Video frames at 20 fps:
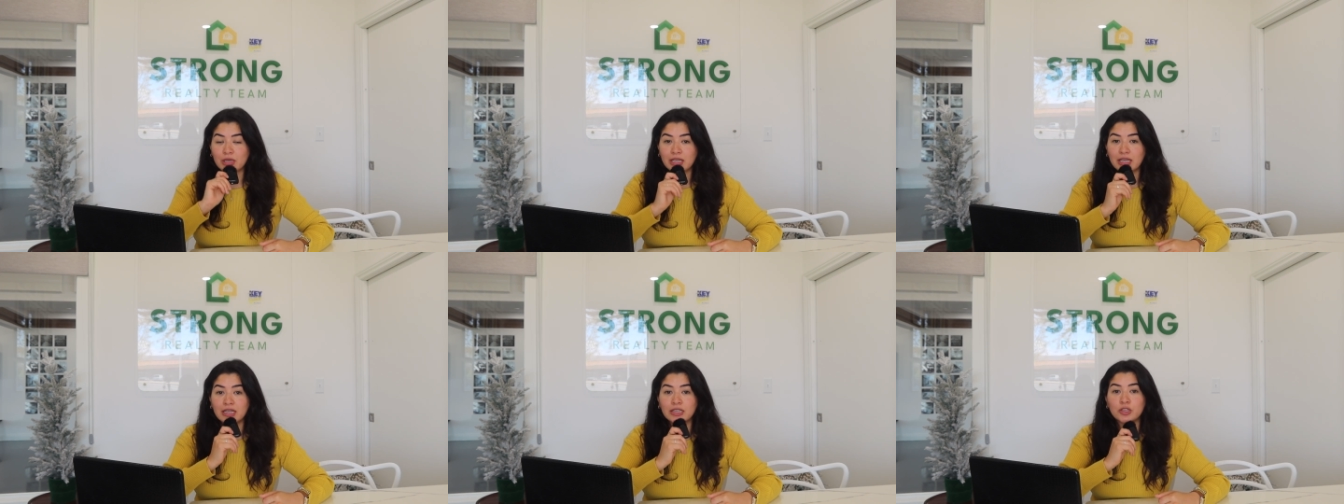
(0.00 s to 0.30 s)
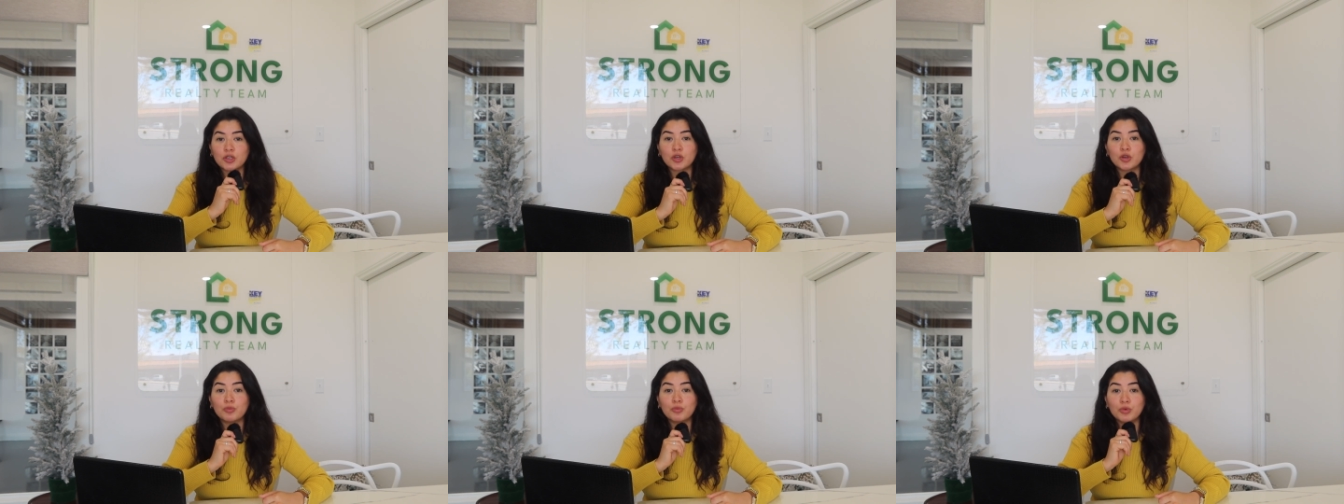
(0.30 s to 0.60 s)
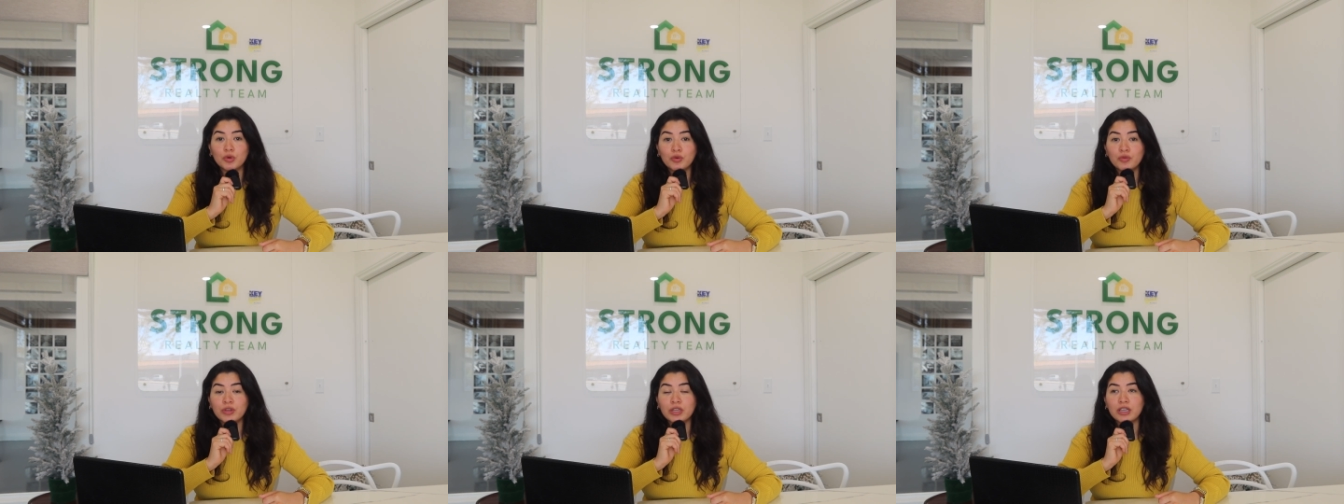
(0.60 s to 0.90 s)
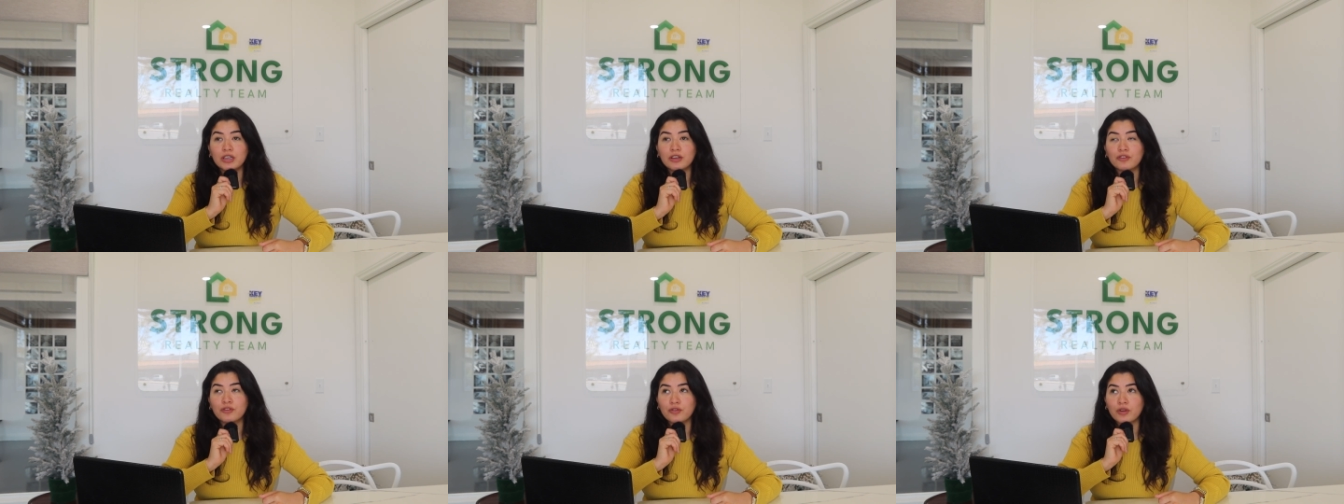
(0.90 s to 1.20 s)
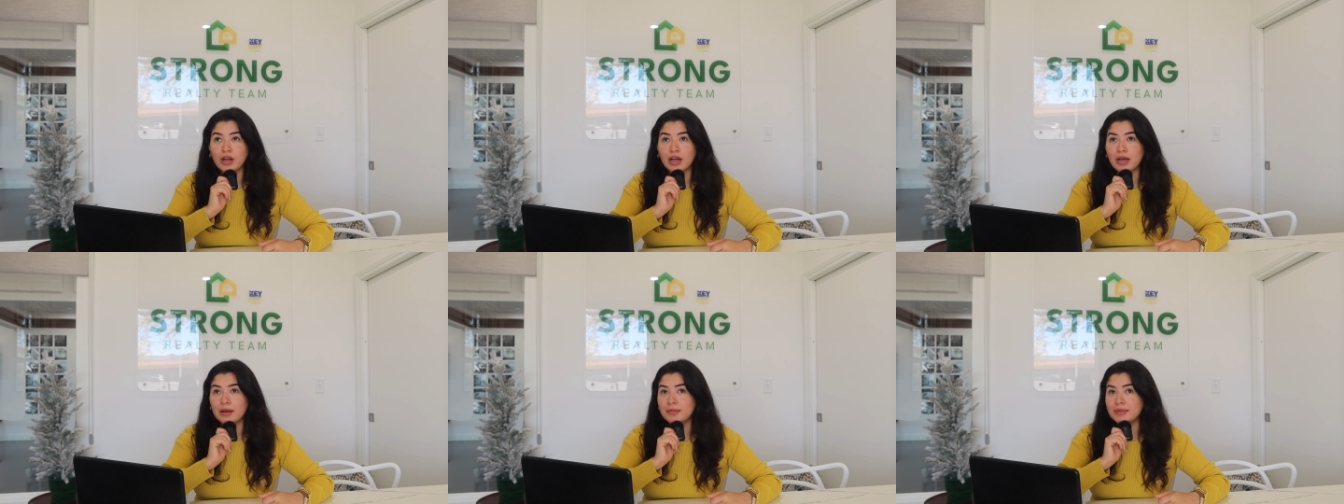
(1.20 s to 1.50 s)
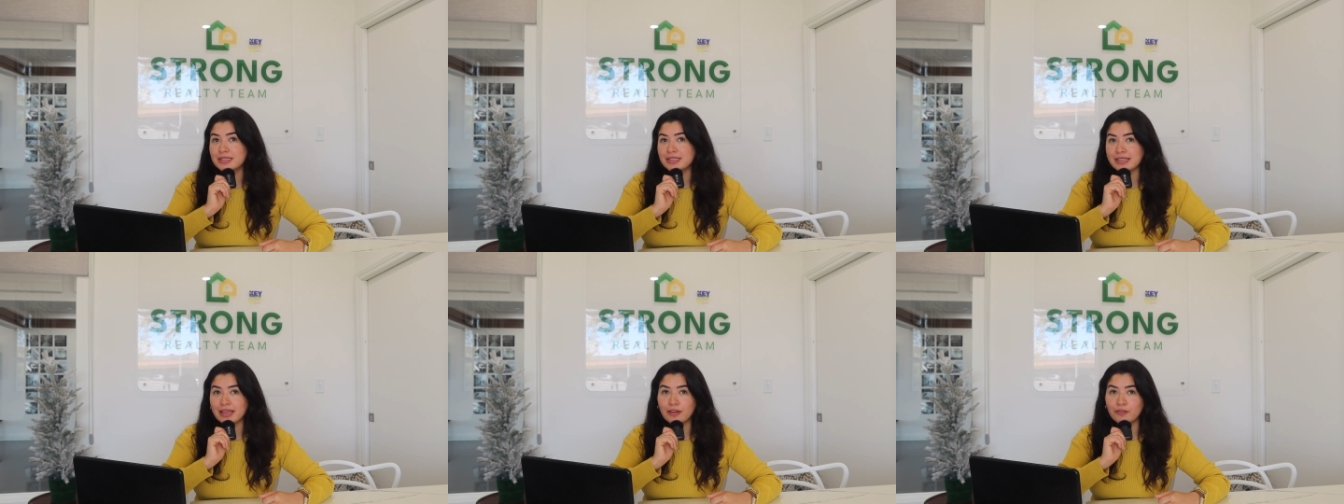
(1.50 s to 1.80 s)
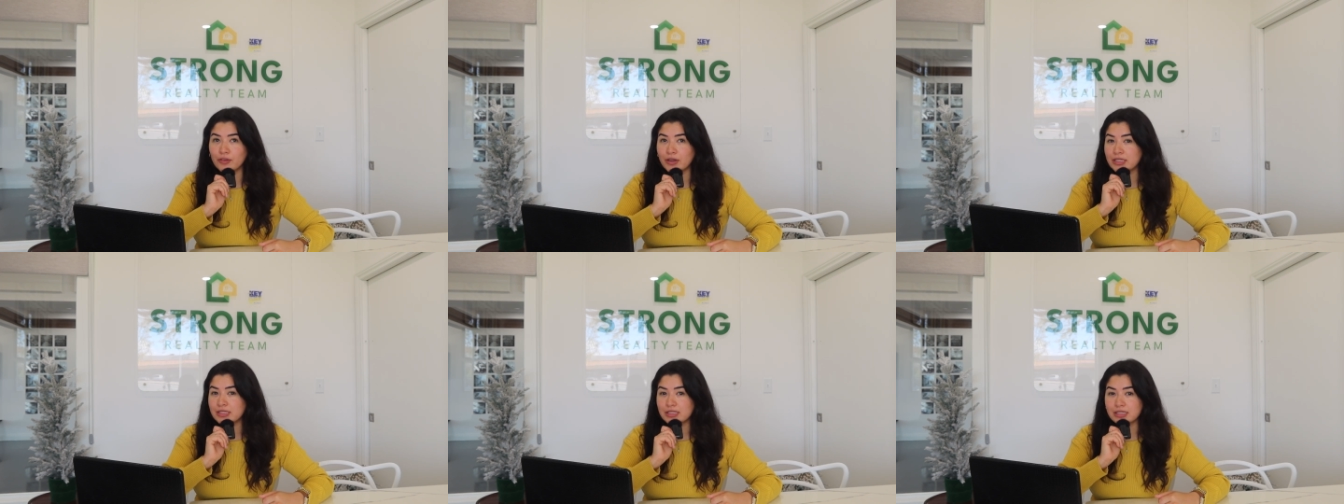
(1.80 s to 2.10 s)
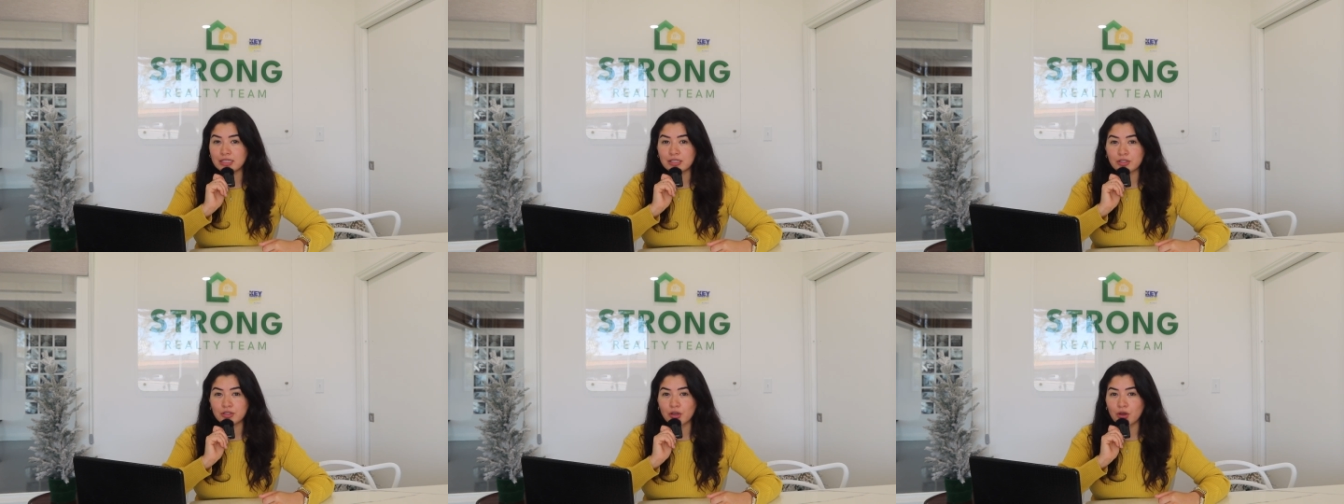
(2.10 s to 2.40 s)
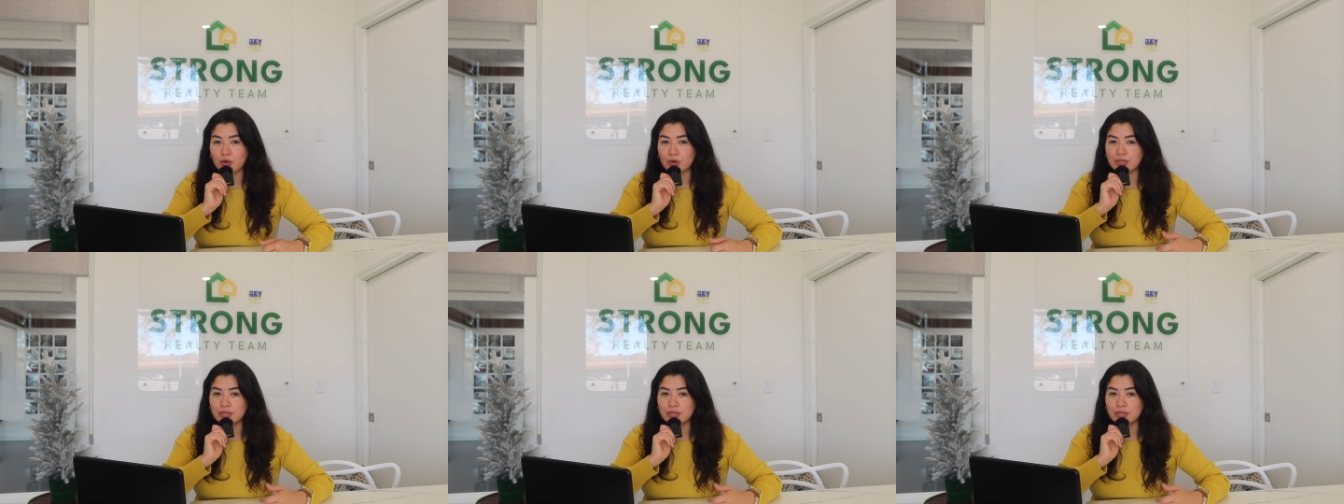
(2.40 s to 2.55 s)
weekend who moved here from San Francisco